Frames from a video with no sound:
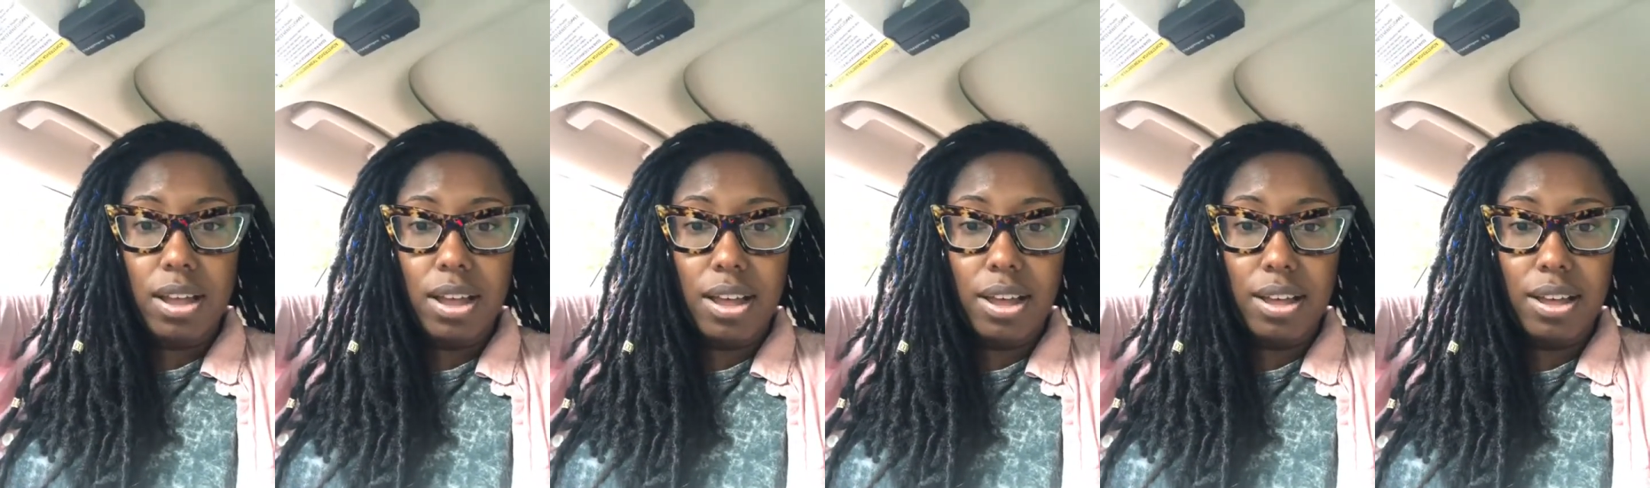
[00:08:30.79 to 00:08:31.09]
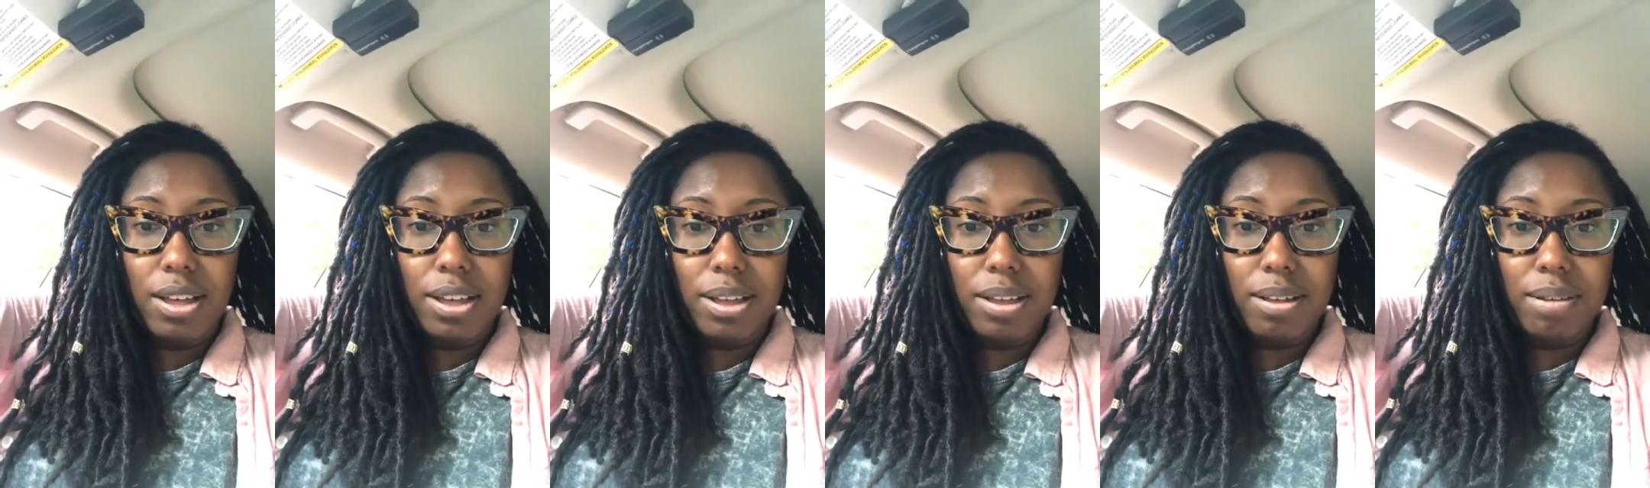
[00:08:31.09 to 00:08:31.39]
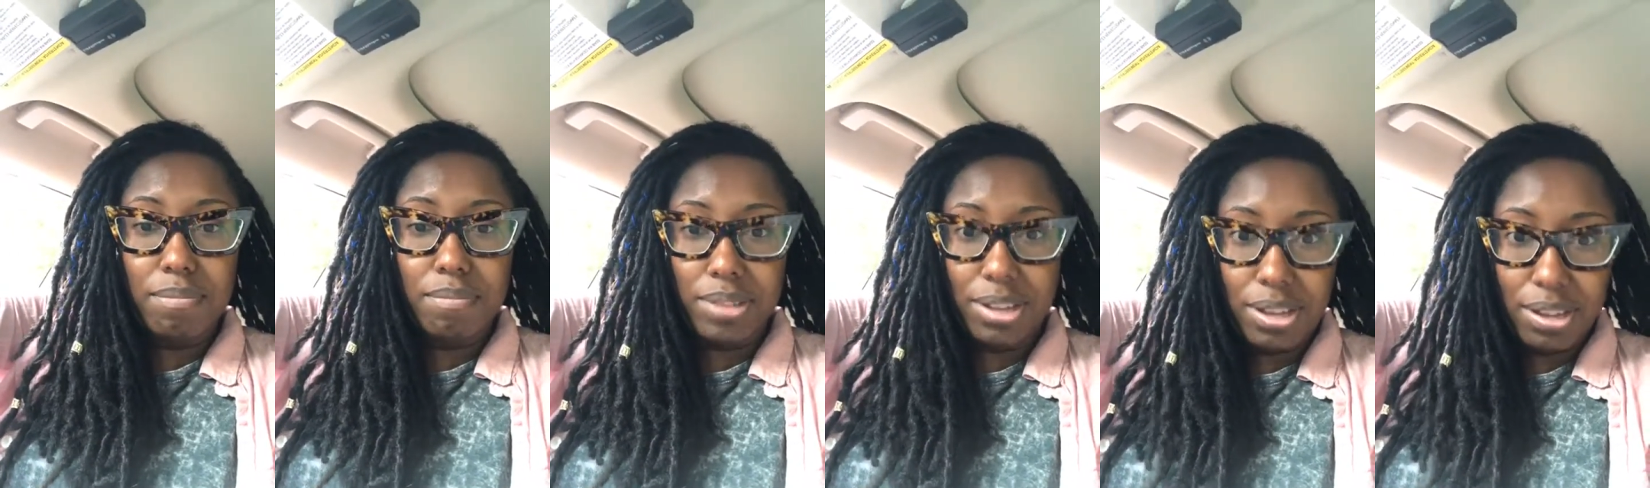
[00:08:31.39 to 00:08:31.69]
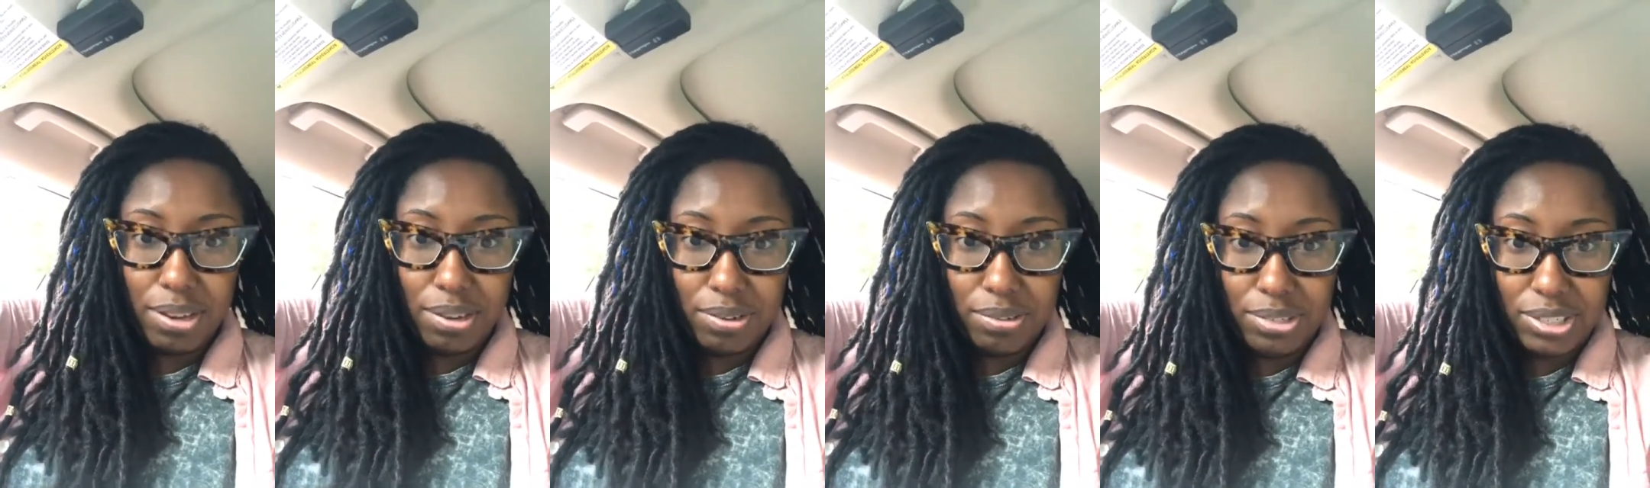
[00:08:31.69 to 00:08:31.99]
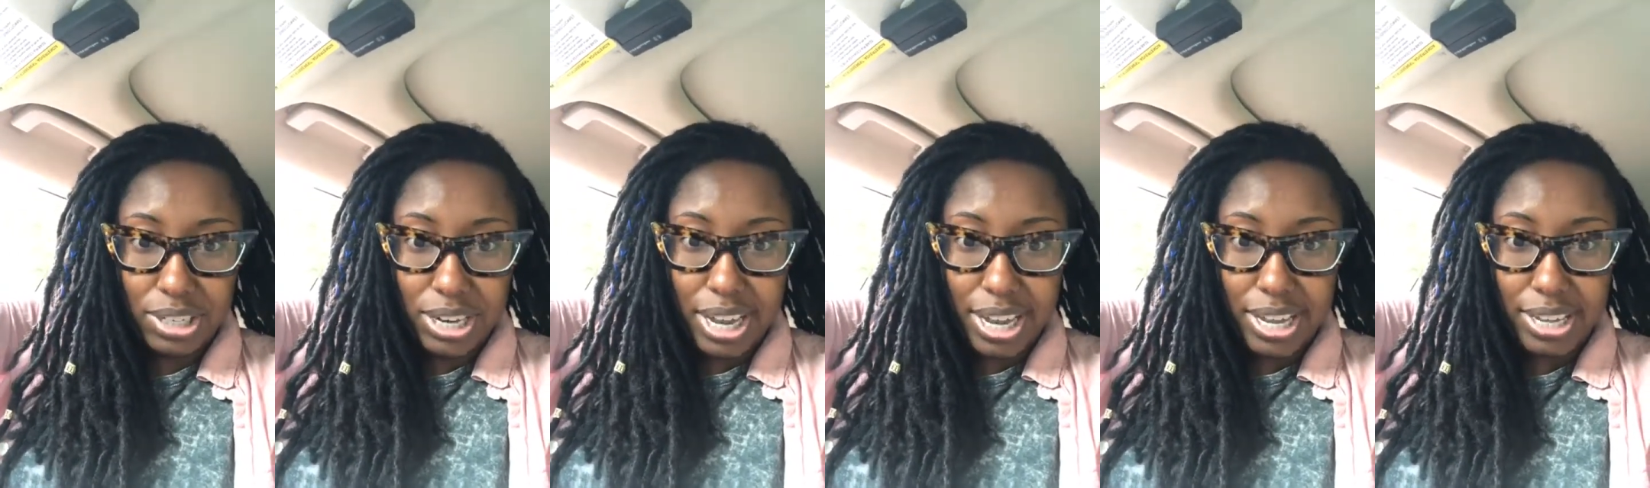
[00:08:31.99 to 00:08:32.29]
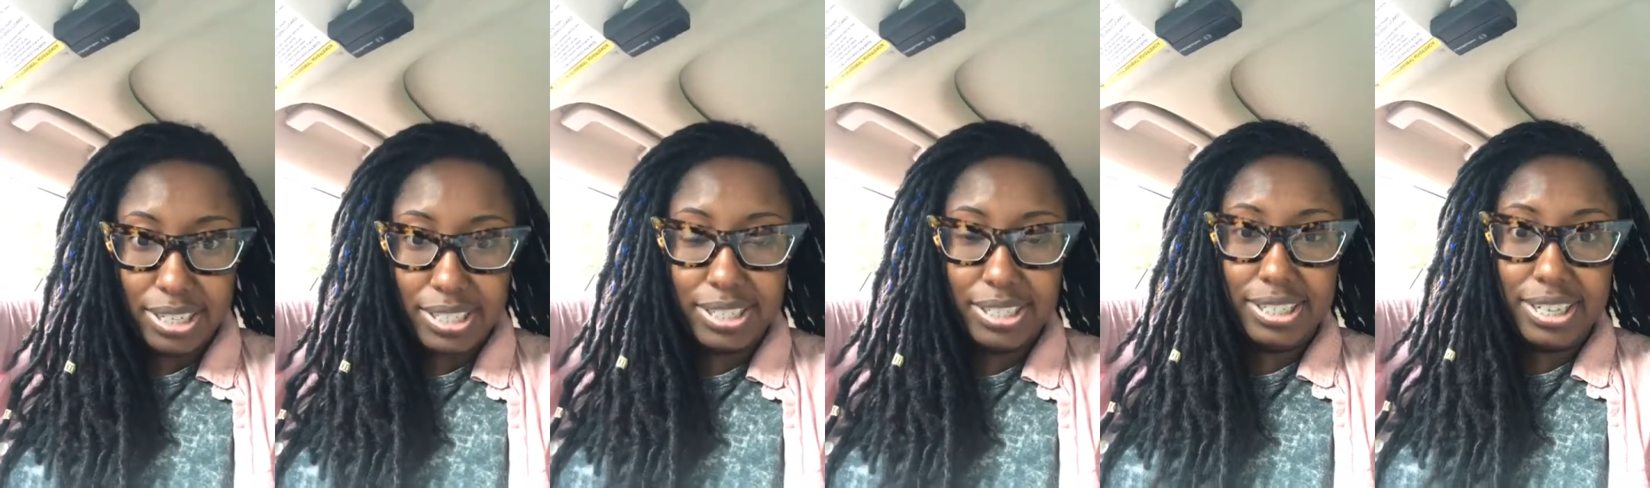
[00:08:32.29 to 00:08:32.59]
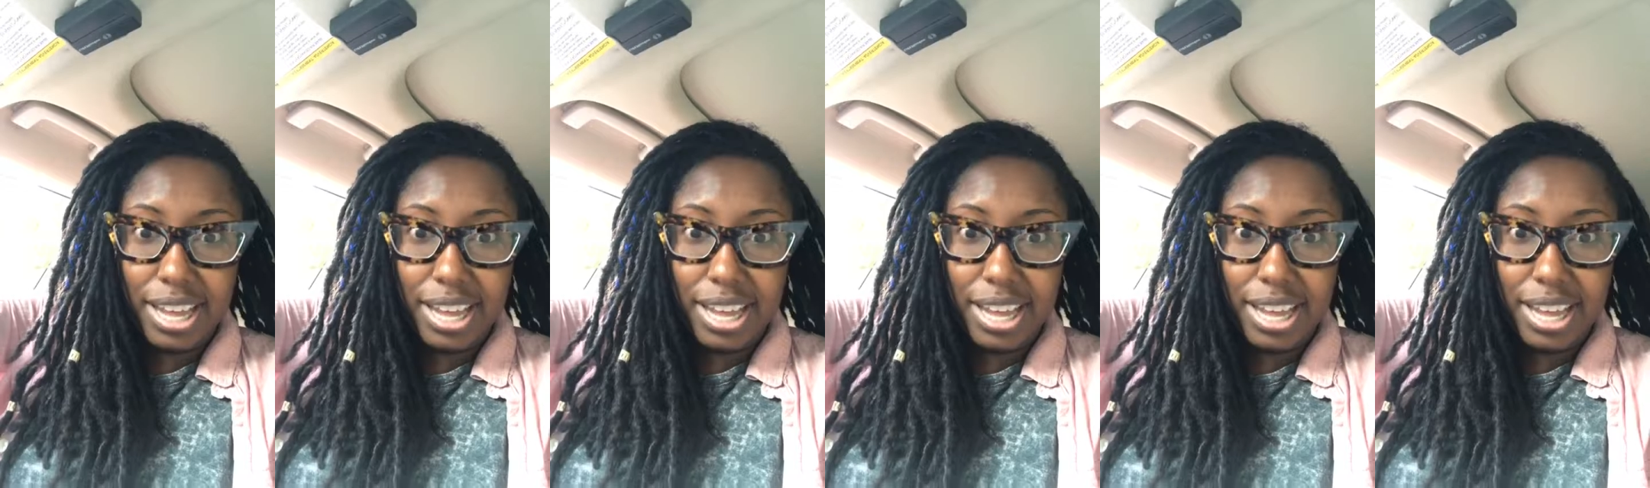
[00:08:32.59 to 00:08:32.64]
oh Jess,